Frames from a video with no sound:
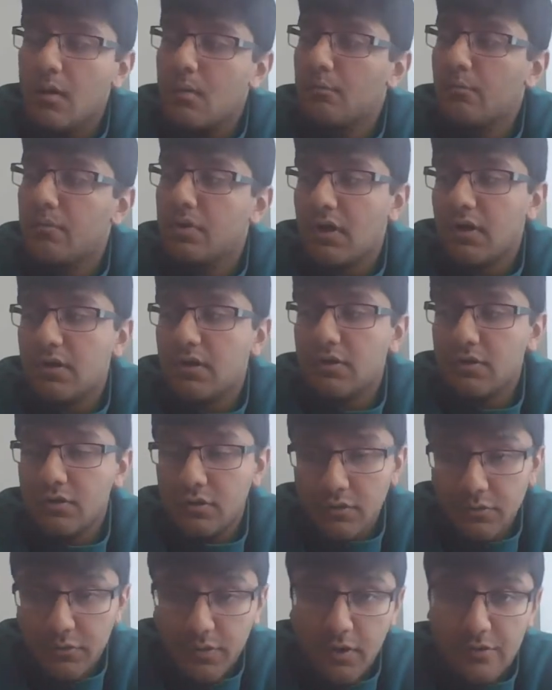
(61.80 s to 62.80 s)
blood
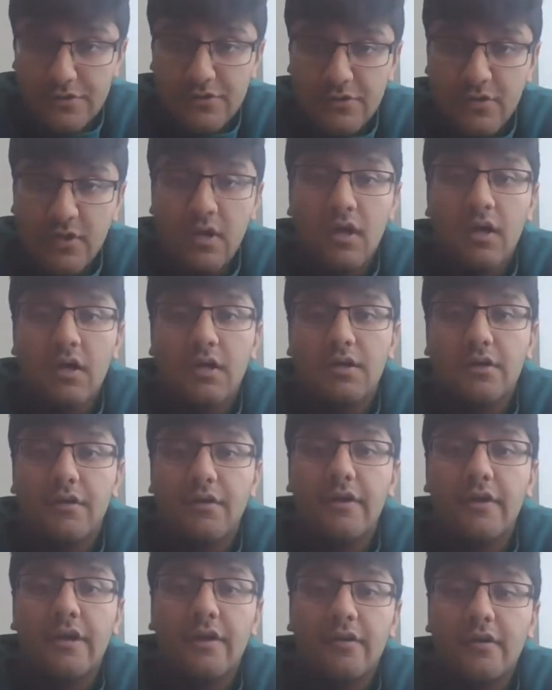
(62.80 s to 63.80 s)
glucose,
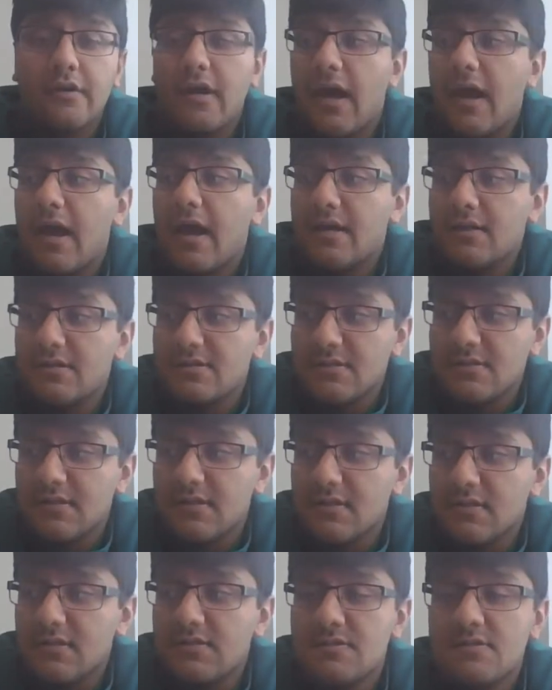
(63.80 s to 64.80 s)
urinary
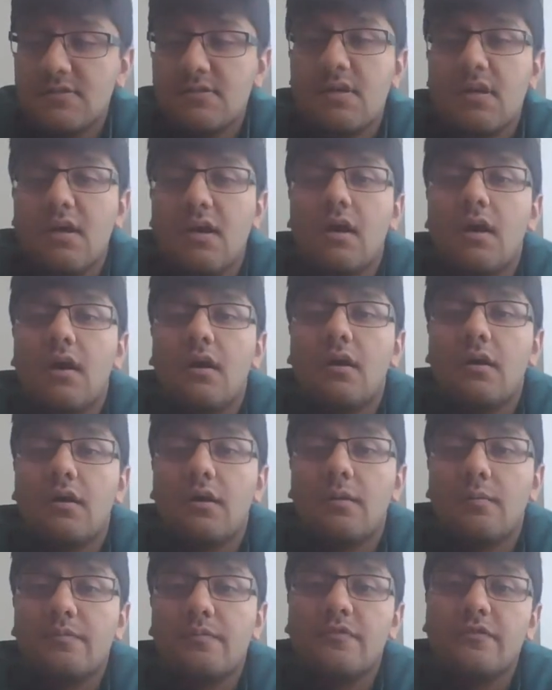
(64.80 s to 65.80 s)
acids,
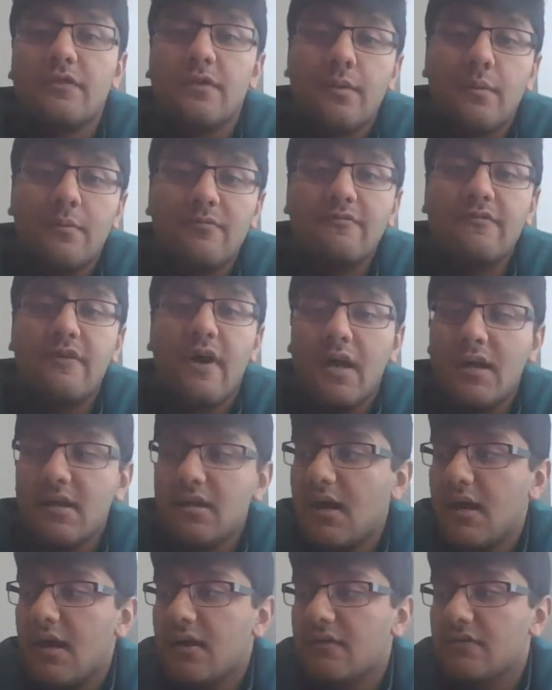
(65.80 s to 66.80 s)
serum
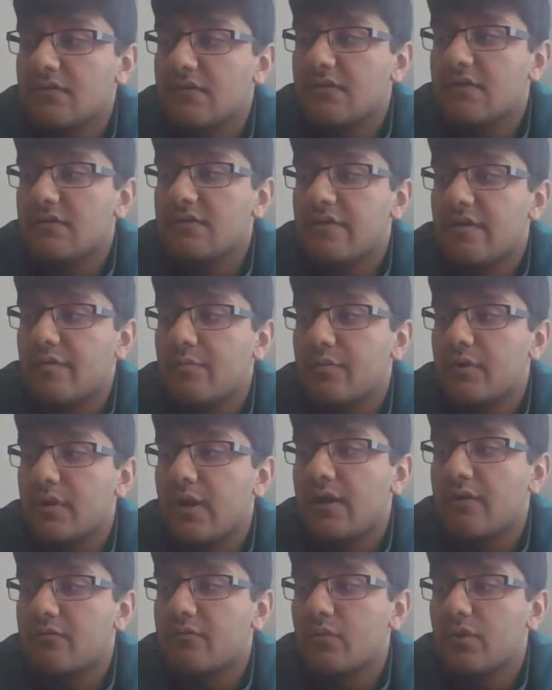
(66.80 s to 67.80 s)
fatty acids, and
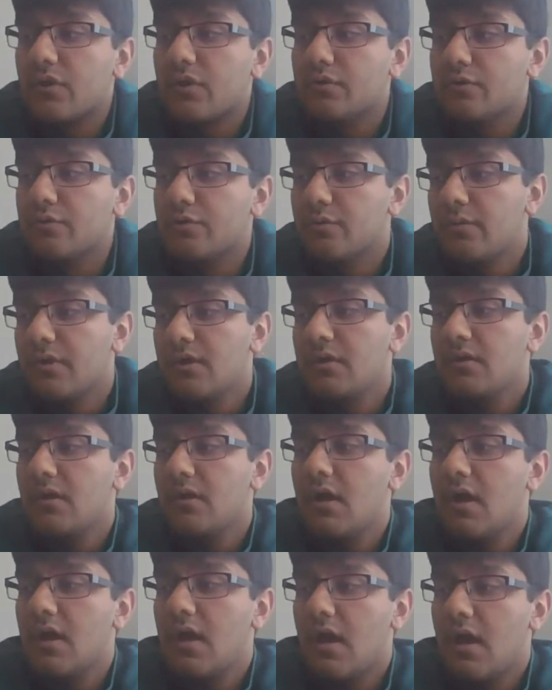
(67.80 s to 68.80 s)
plasma
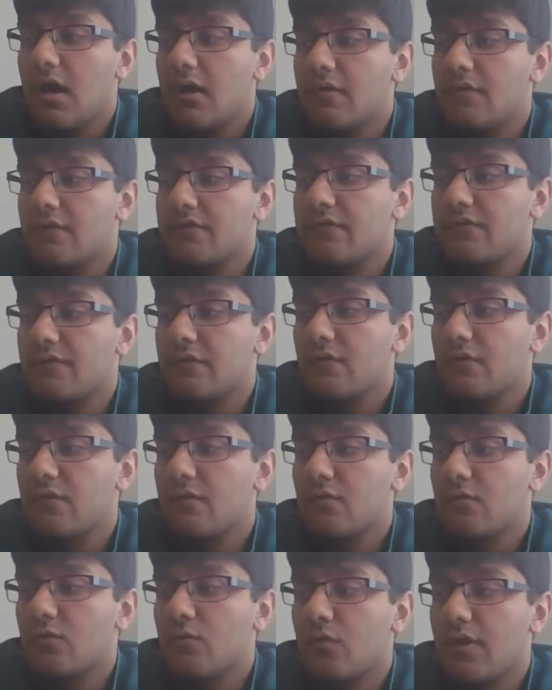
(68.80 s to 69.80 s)
glutamine. And
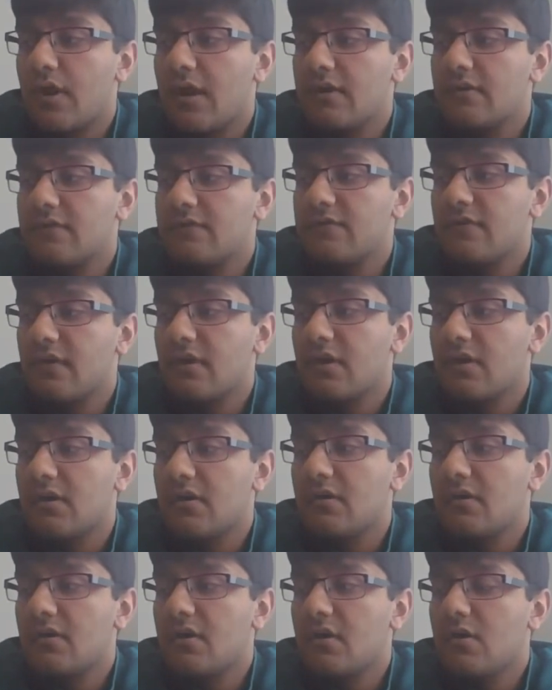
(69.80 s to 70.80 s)
so what I
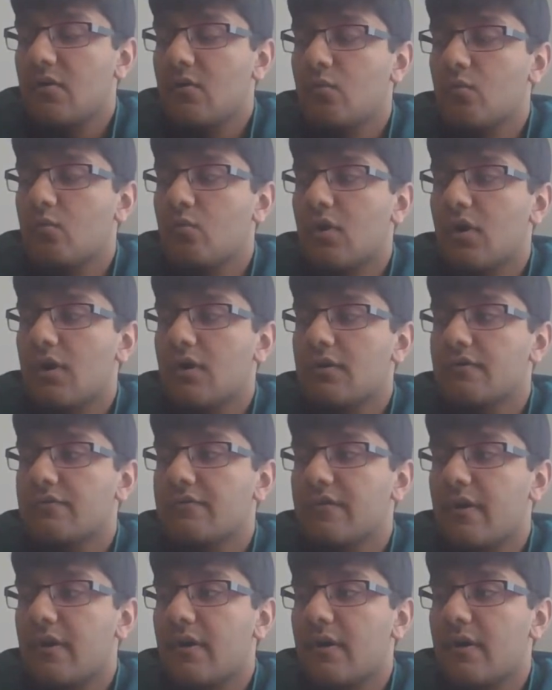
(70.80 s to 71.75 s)
said was